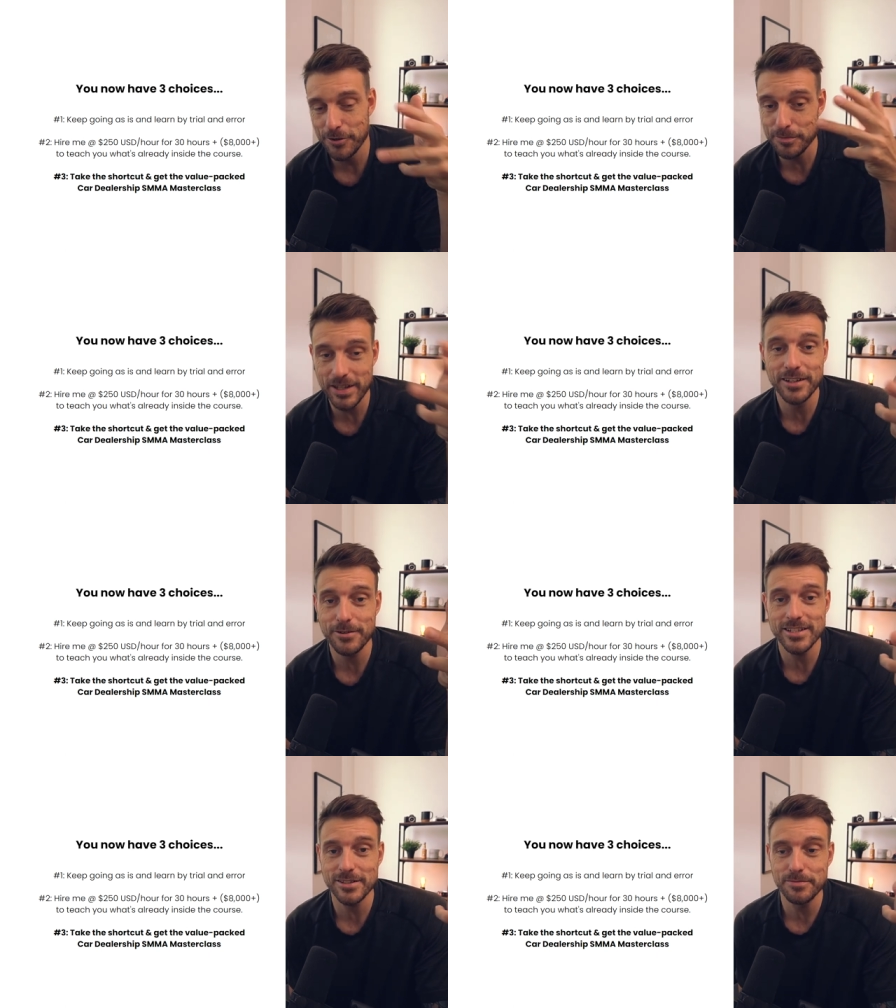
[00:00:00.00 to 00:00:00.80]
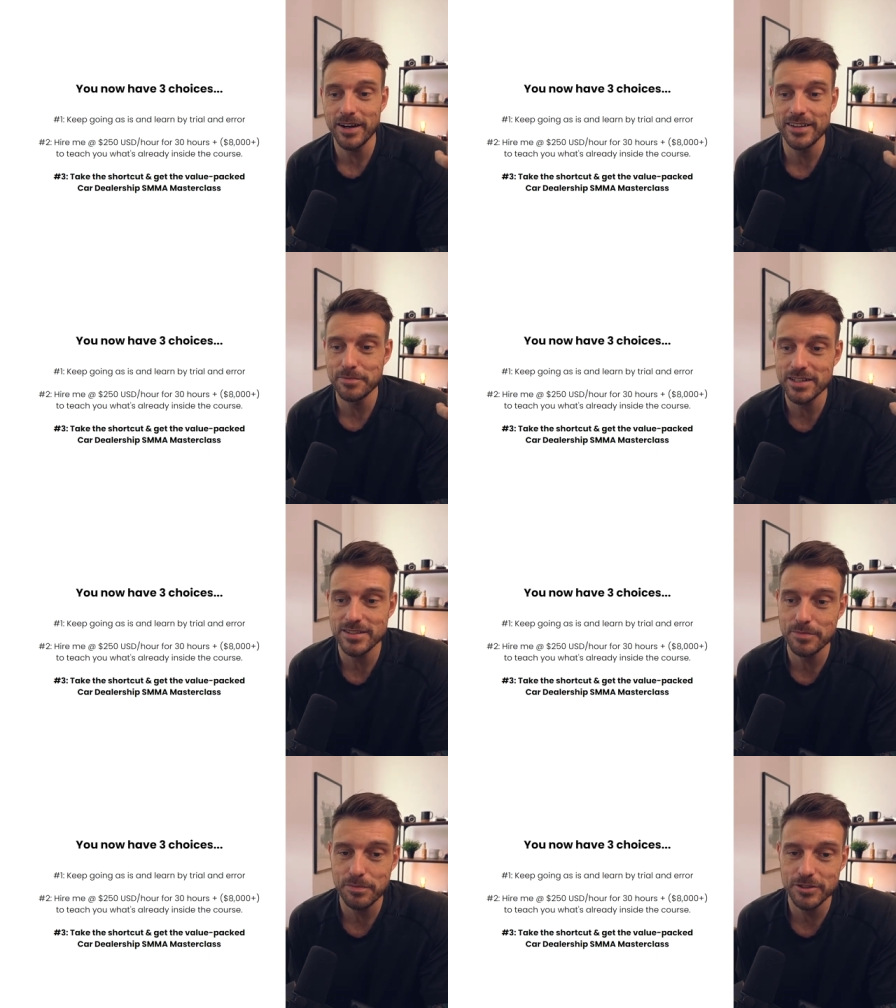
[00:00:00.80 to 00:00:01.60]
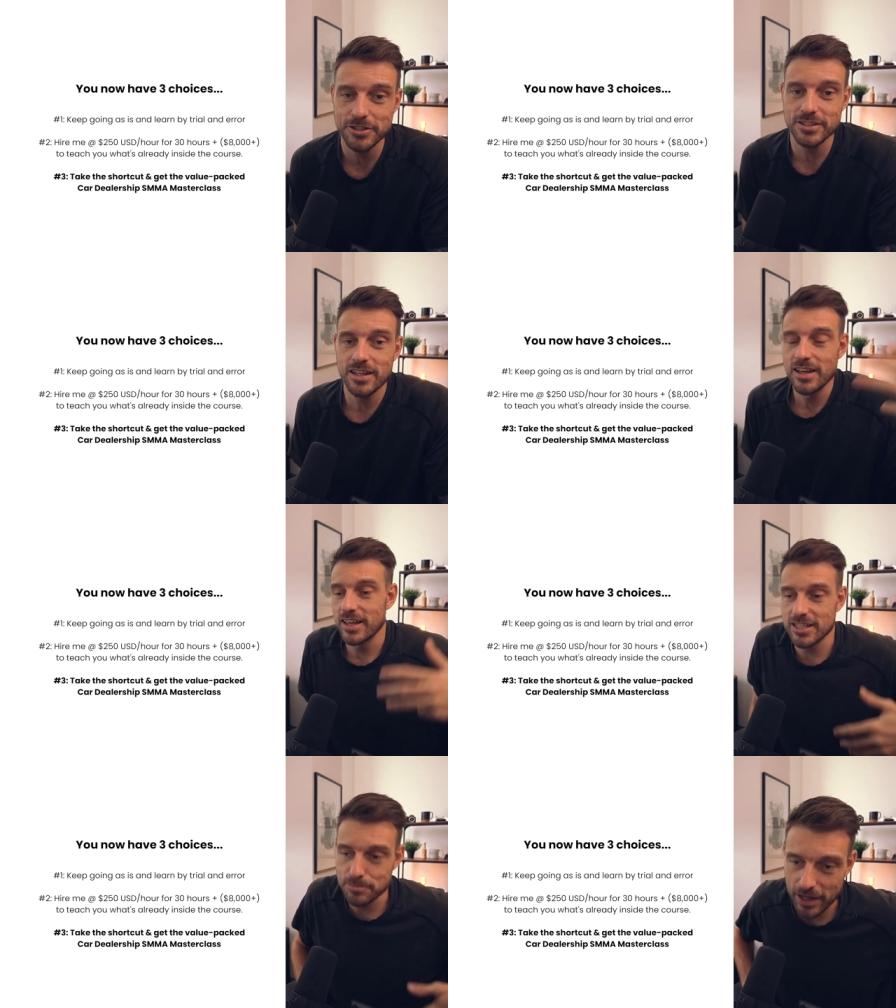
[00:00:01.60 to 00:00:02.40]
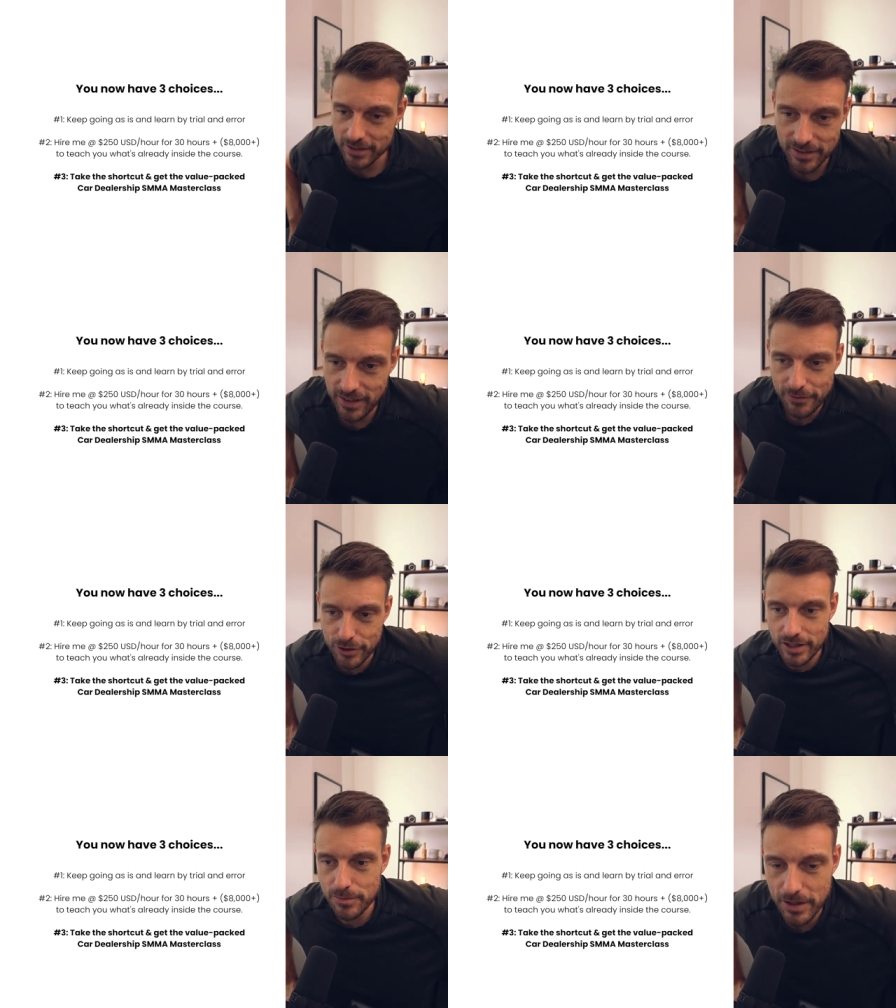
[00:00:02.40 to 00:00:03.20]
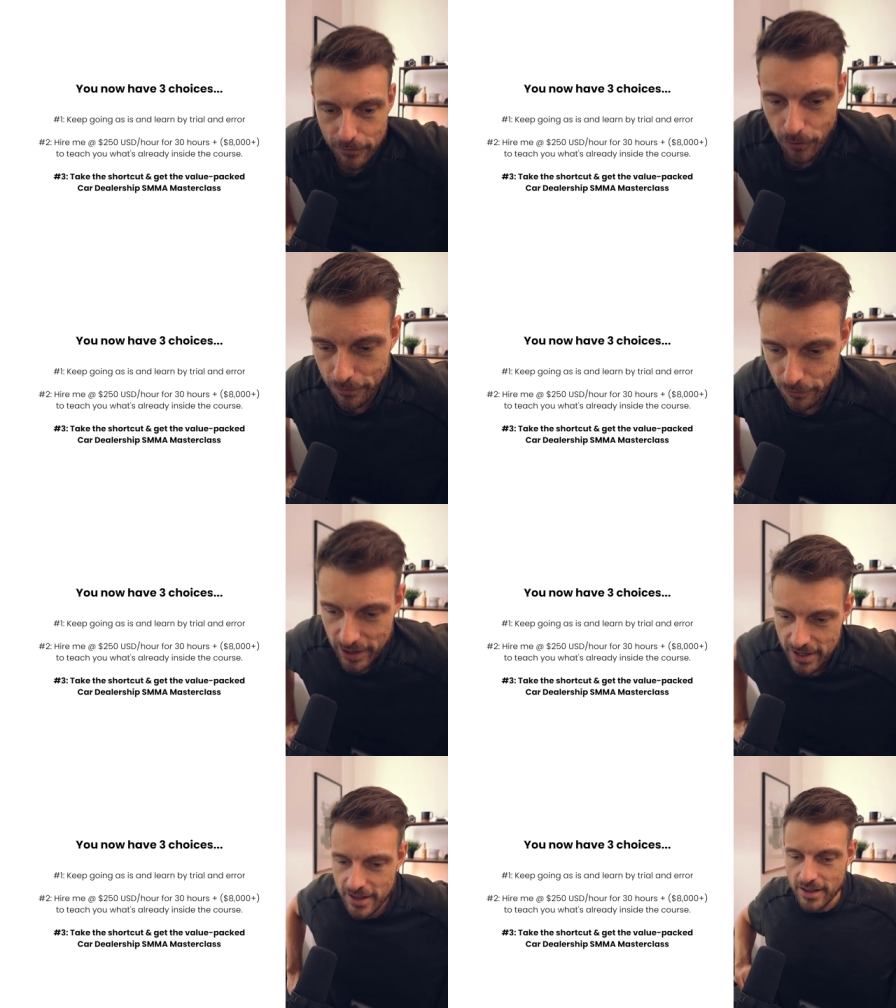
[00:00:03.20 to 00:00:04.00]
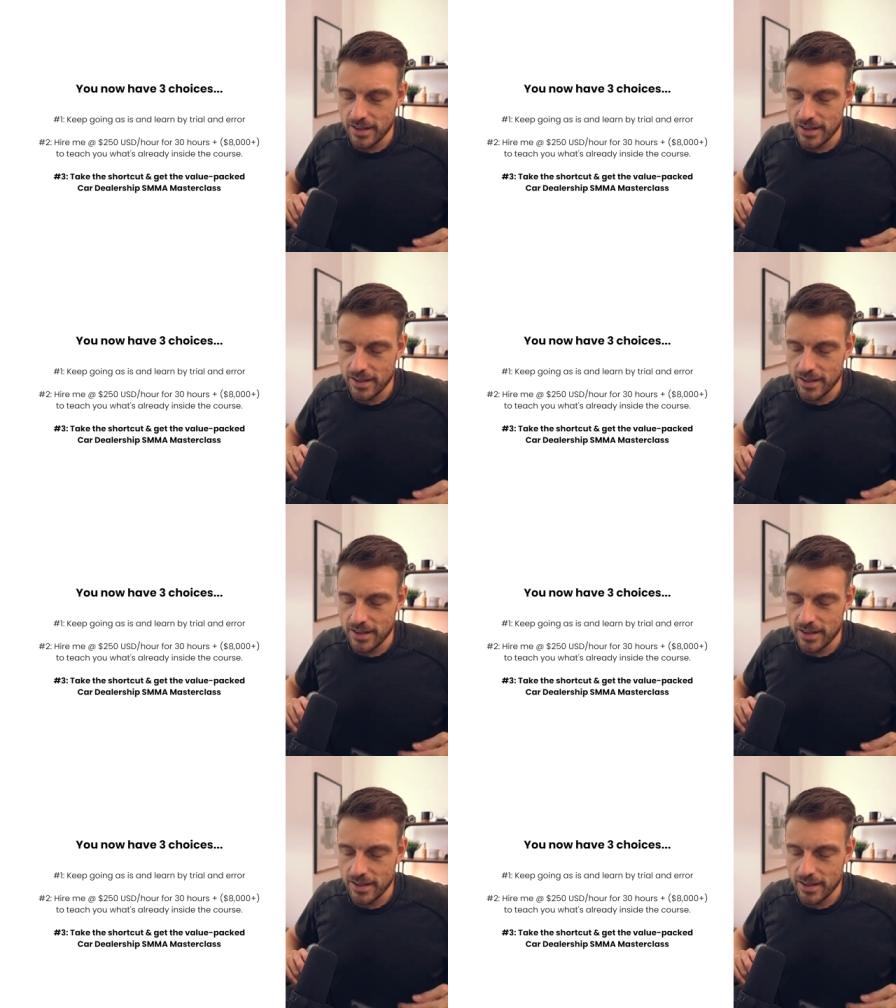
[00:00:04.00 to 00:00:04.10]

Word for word: if you'd be interested to buy it because some people just expect everything to be for free